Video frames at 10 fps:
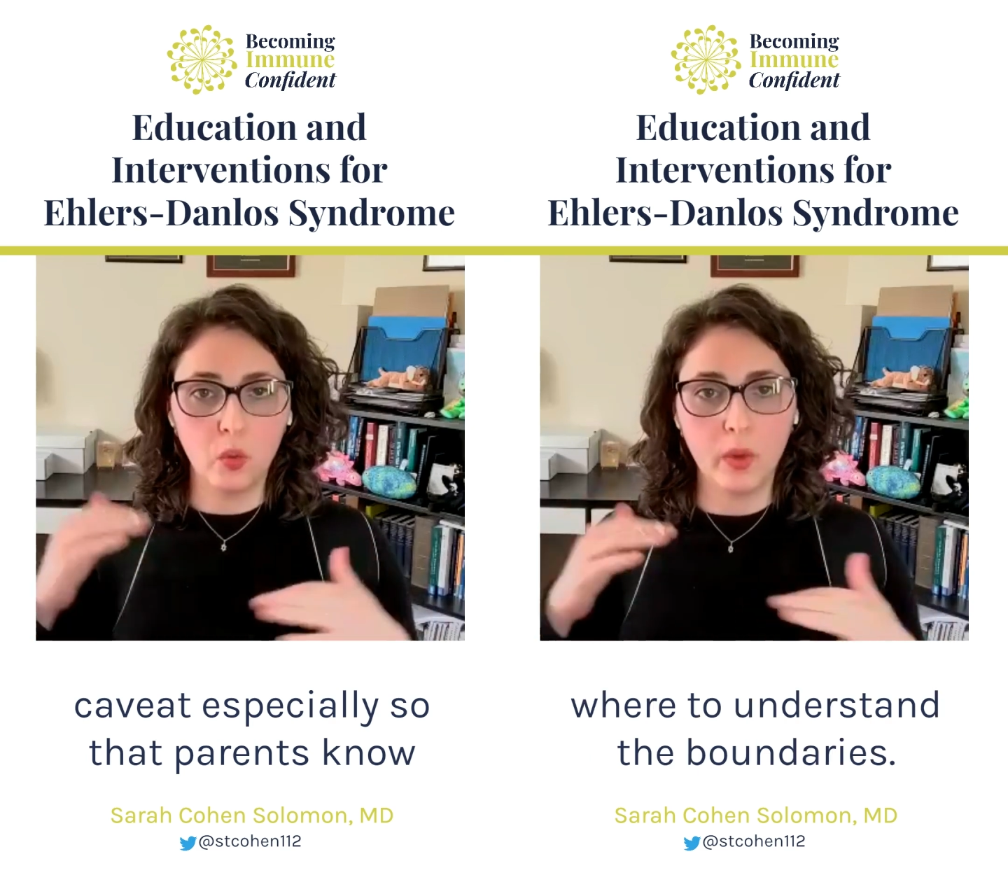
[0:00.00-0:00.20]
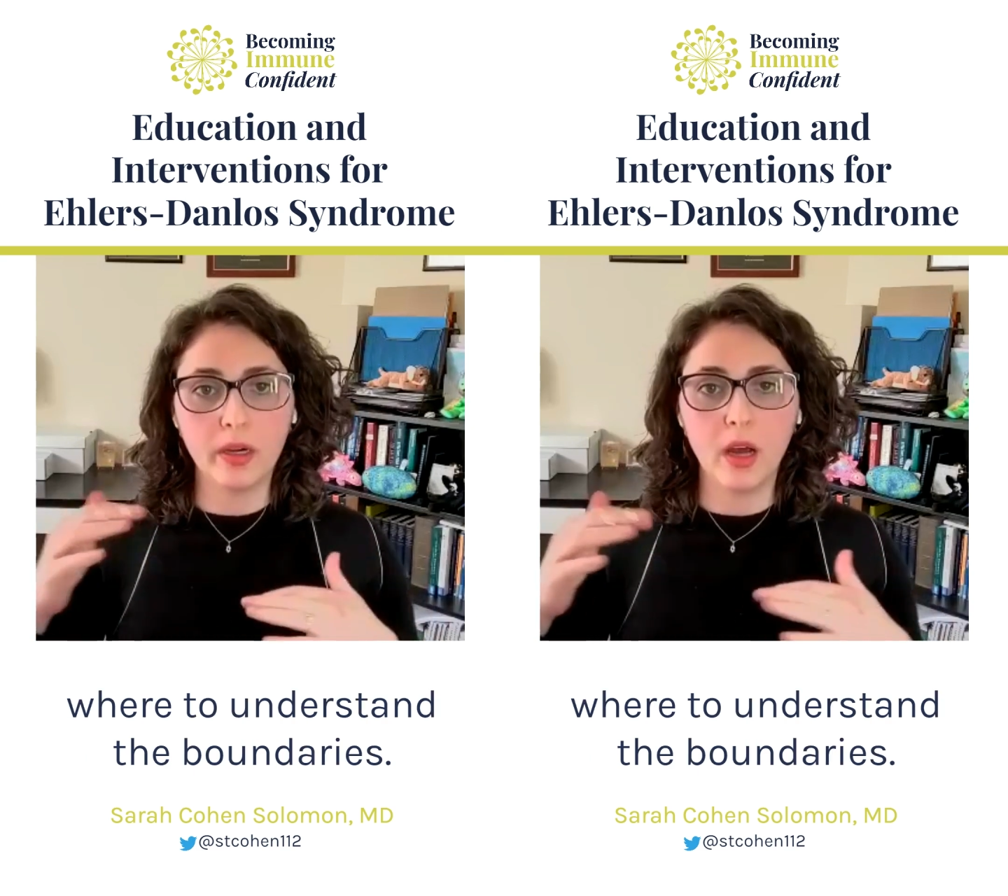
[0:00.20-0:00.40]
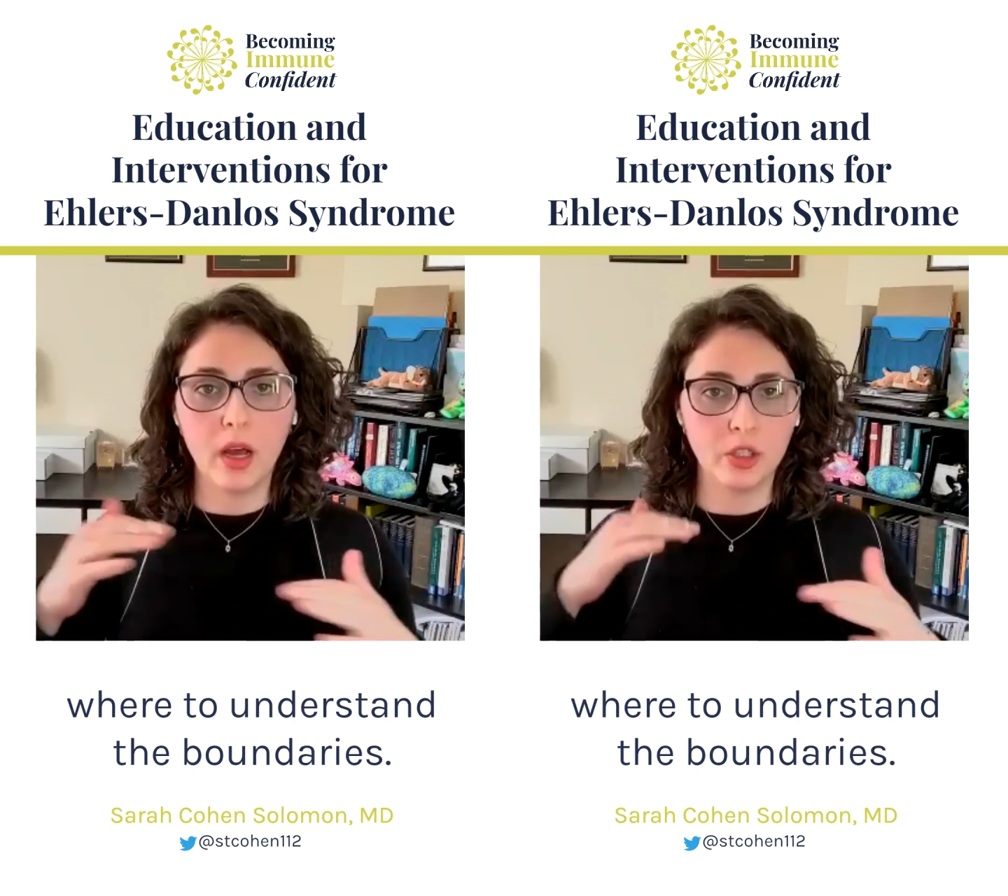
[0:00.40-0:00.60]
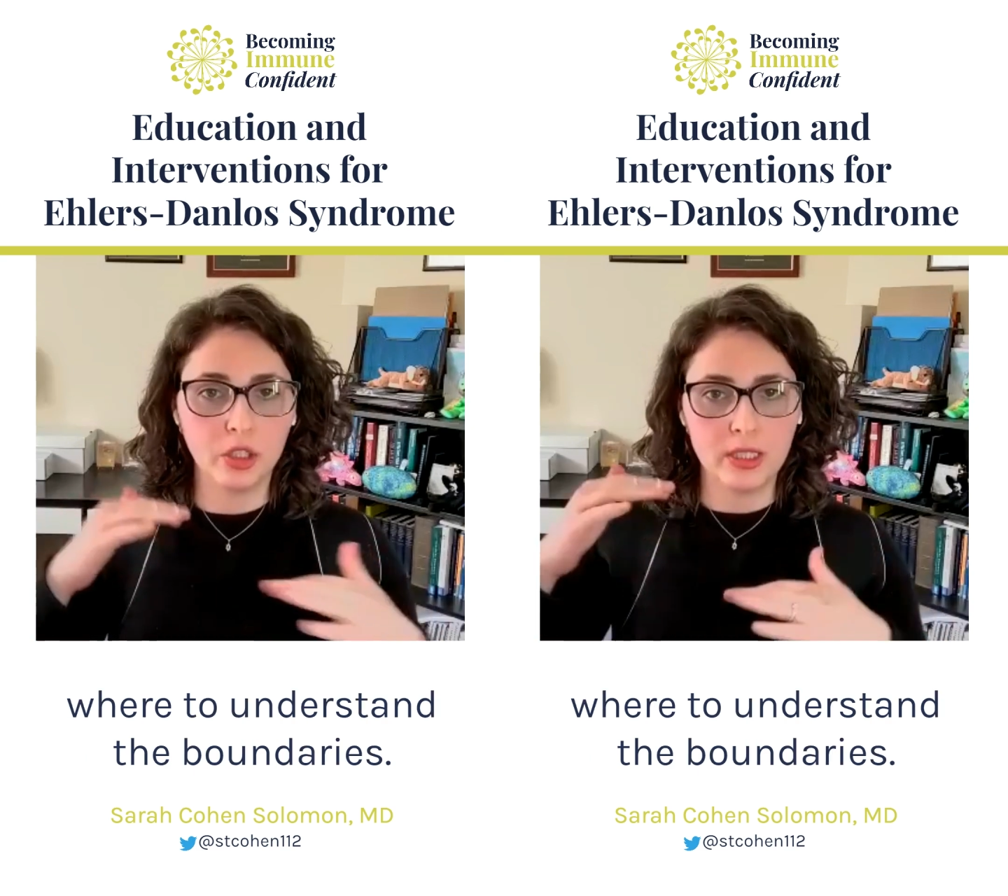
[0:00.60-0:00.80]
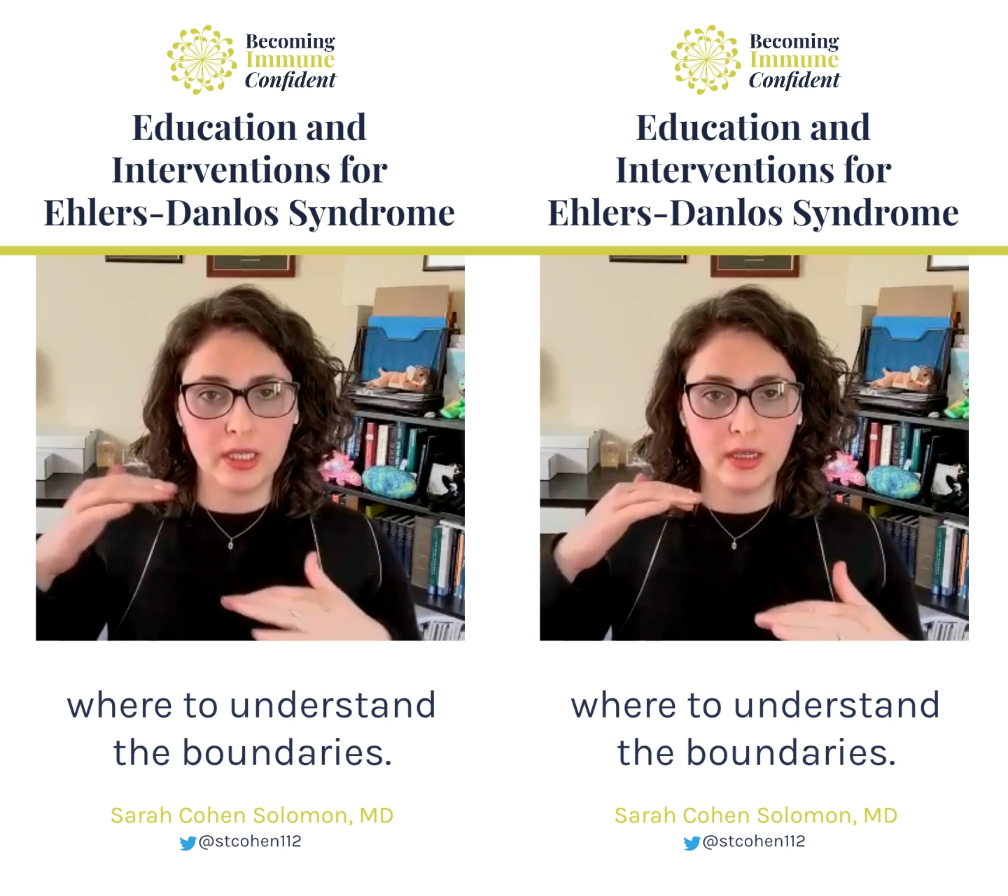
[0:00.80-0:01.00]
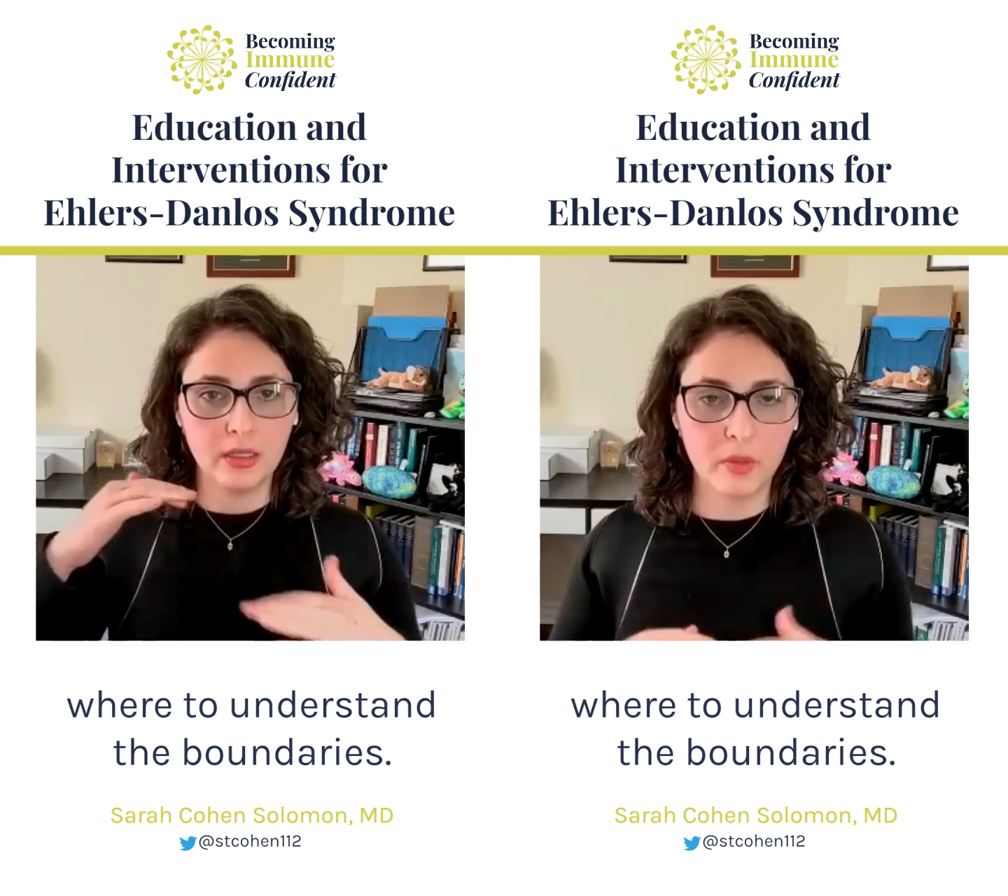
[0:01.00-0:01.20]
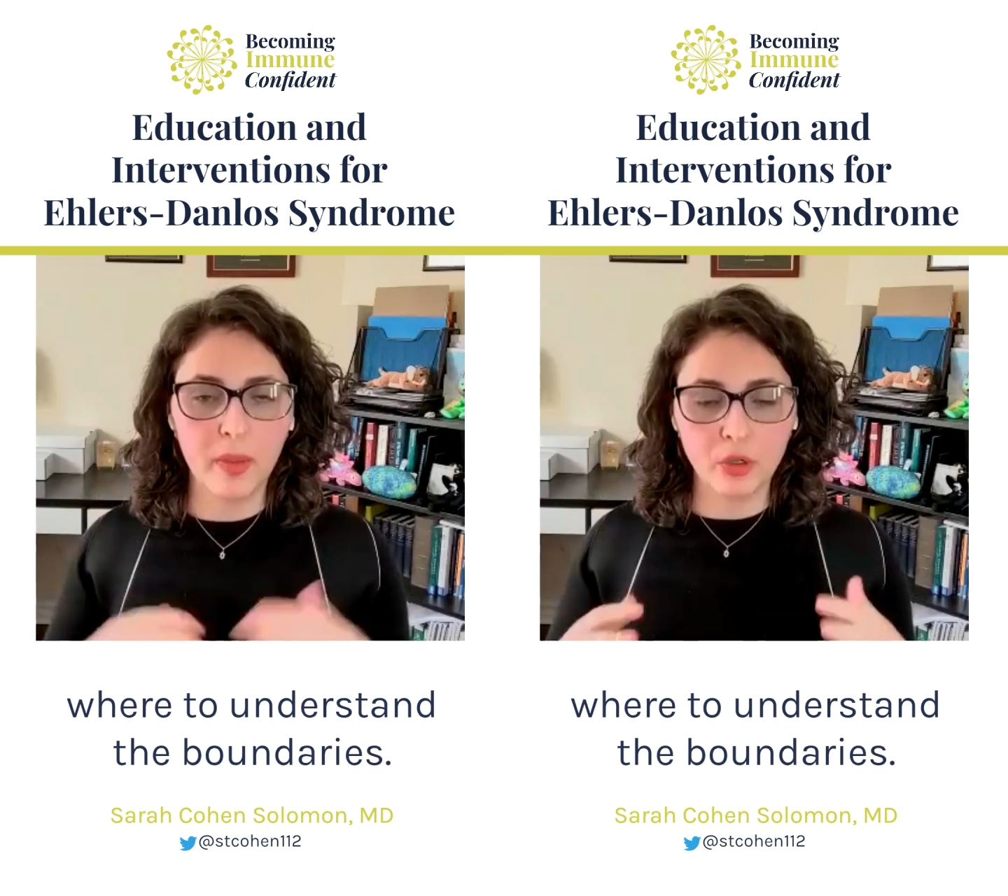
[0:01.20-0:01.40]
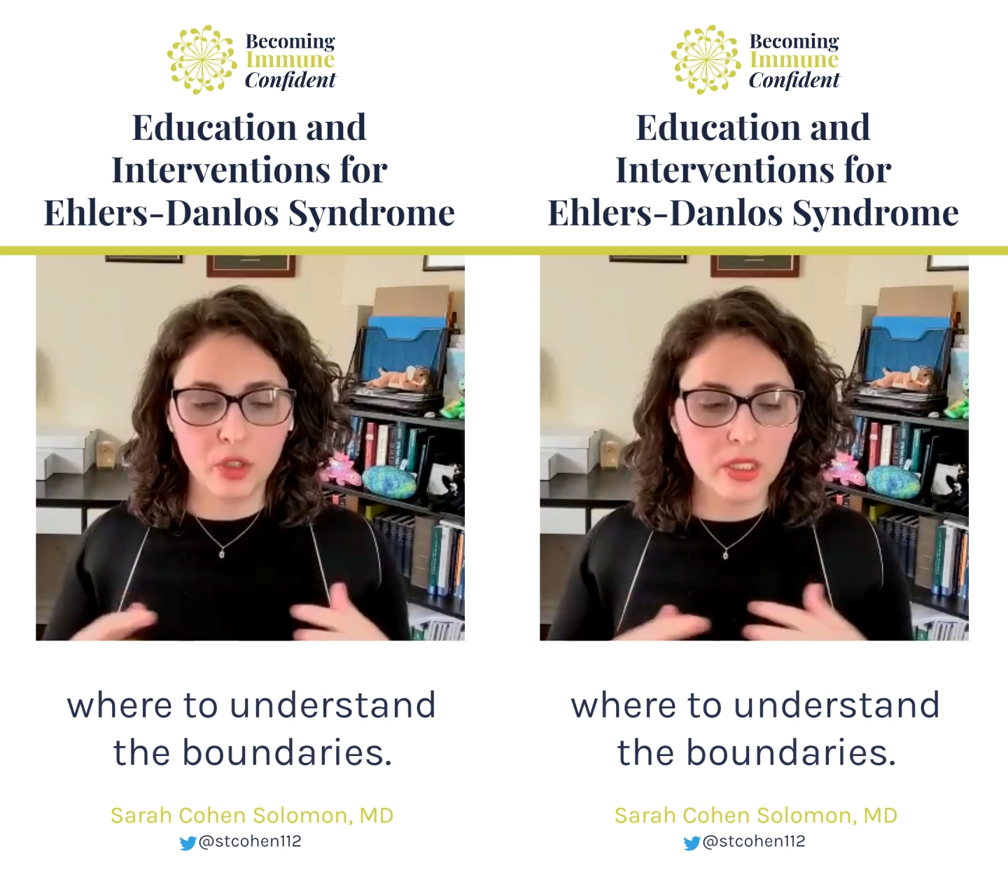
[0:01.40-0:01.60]
where to understand the
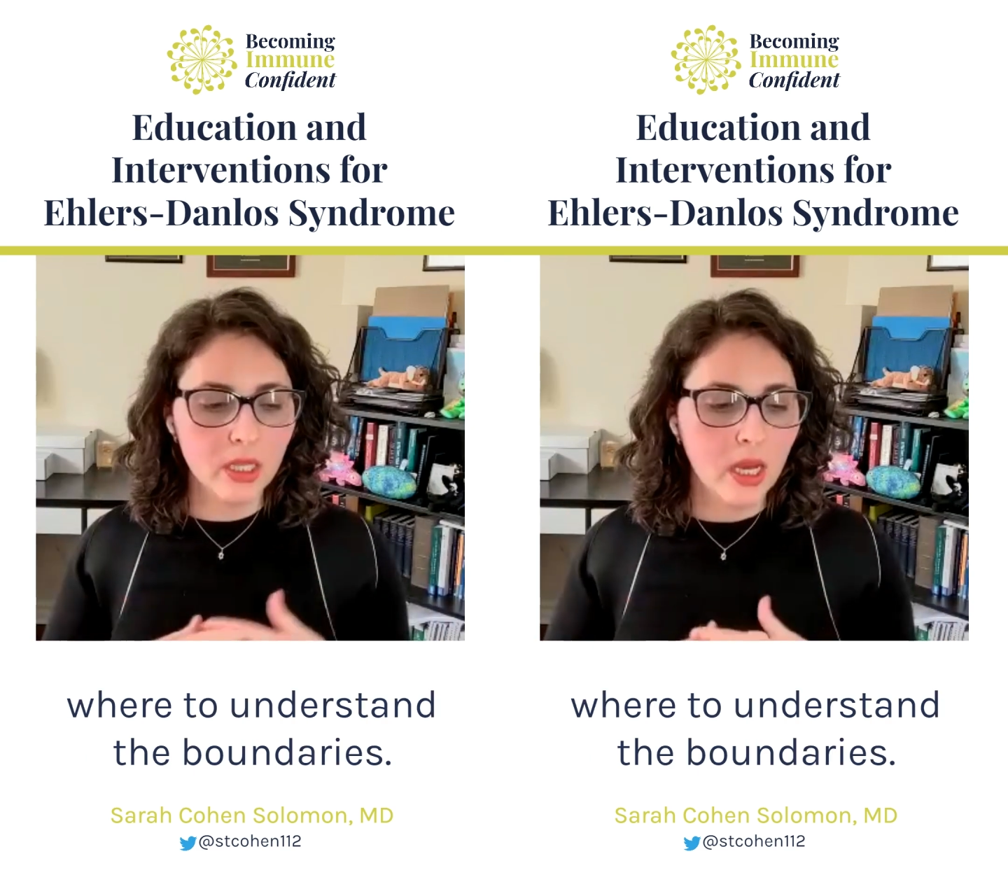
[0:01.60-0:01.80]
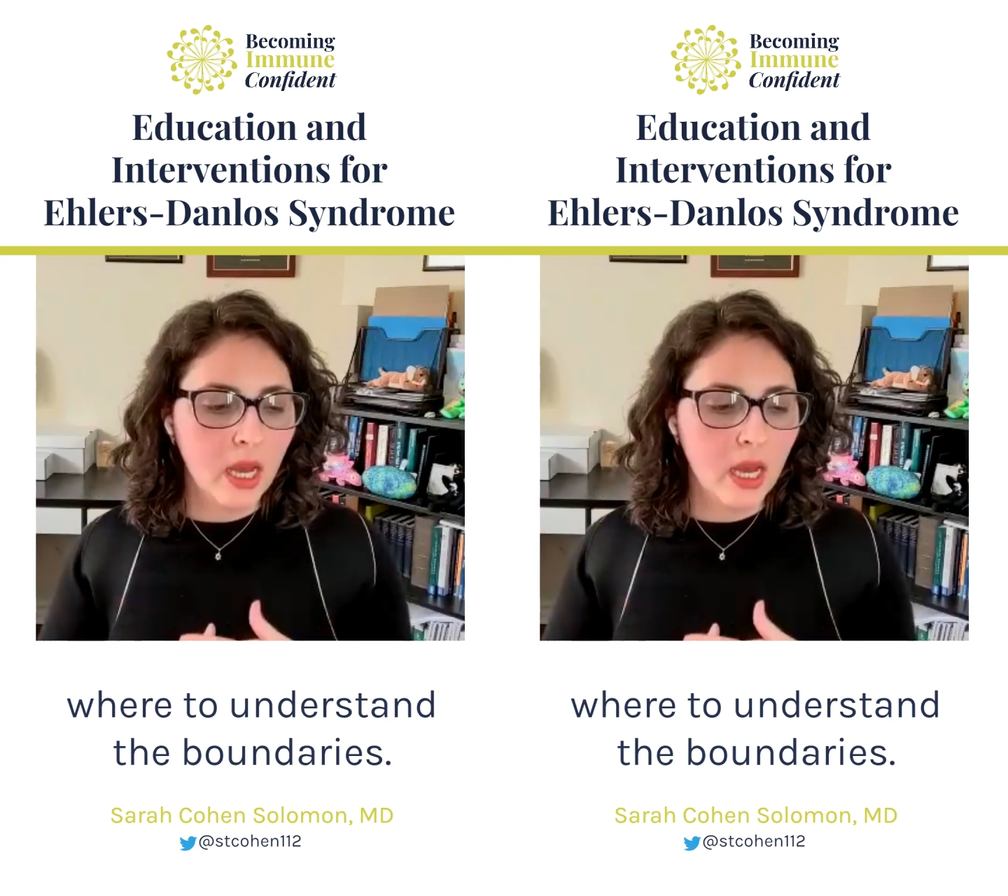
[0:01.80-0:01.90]
boundaries.